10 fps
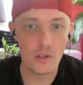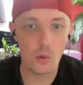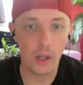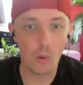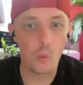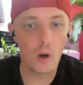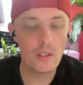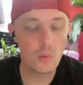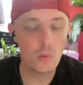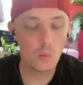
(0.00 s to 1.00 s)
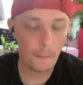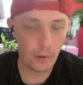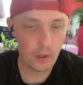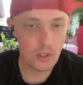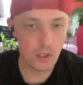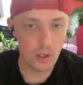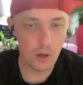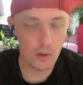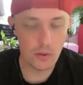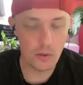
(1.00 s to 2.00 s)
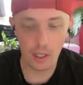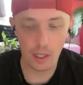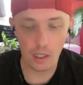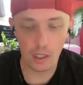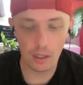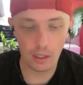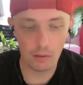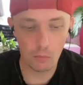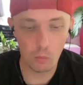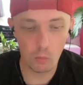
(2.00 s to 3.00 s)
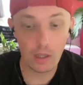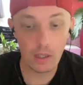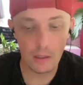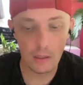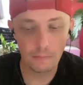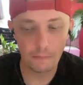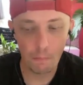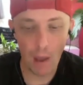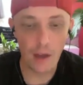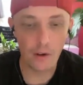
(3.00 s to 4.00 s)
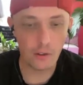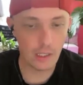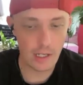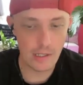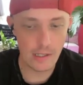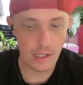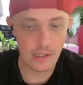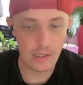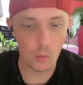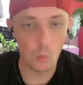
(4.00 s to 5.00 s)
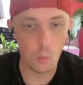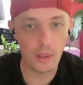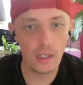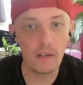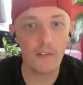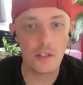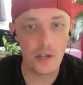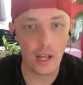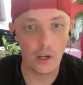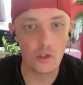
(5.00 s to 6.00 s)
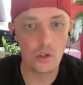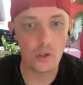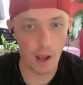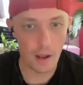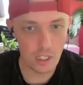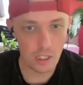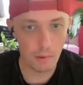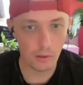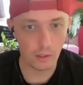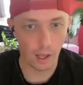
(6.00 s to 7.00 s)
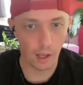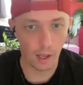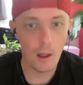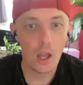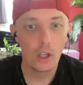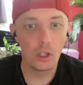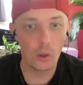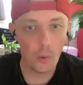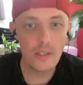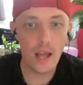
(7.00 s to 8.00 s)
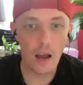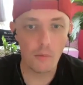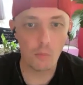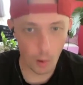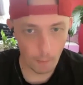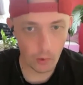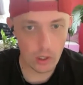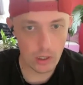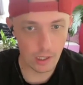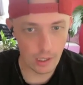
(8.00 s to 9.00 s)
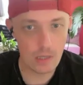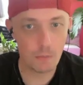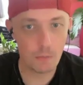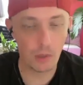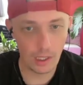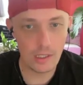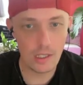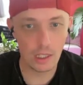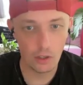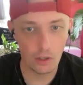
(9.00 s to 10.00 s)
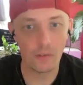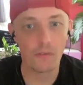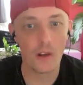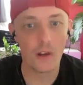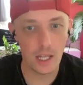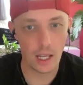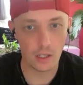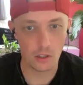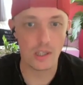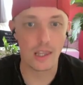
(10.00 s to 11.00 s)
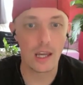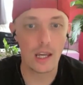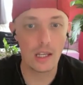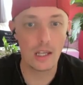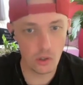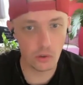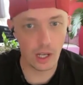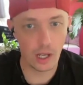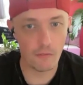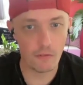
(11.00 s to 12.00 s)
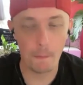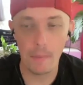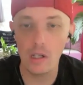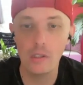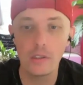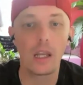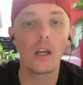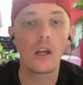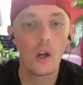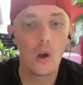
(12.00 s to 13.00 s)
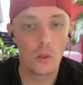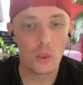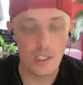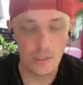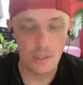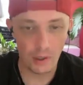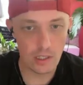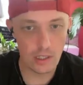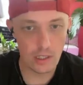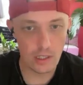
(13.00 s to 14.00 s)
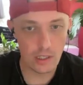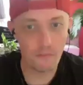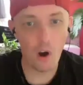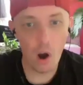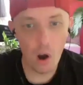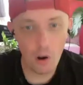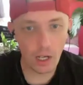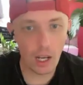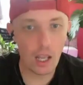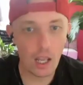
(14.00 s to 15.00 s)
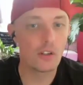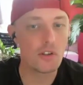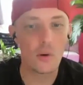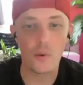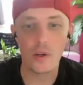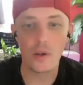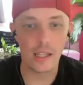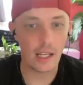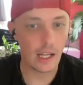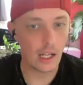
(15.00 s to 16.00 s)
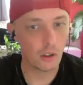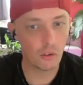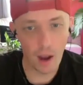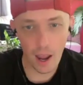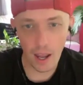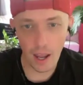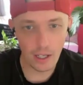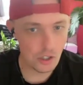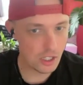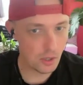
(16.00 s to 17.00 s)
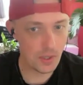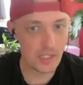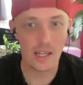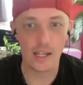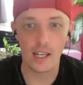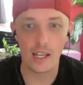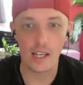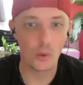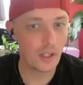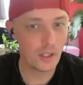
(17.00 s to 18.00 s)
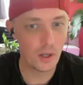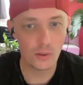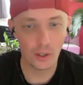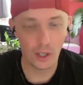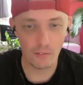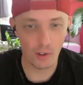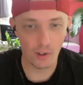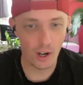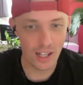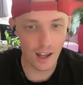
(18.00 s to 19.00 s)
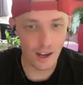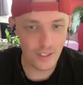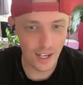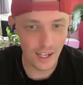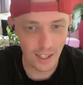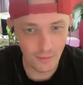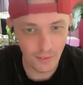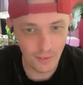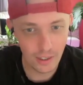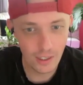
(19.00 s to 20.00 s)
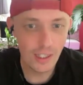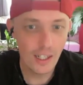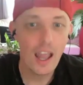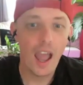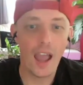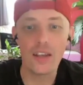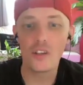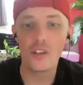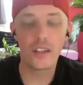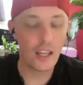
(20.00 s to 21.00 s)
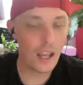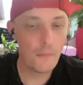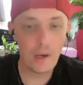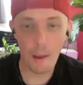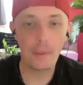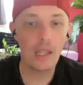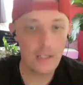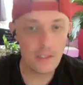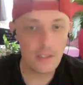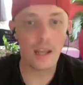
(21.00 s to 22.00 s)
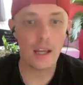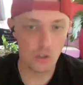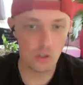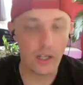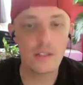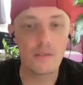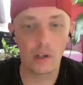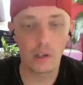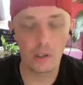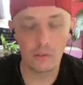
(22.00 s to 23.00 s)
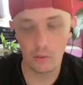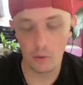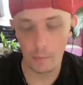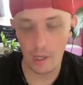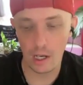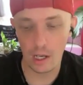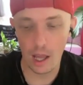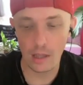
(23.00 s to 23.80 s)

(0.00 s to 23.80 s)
Yeah. So like once one person knows, and like uh, like what the pattern that I see is like when the investigators arrive to the building, you always have one person explaining to the other investigators the history of the building, the spirits that are involved in it. There's always the lady in gray, and she's always standing at the window looking for her lost lover. Mm-hmm. and like, but it plays the history and it's very, very repeating.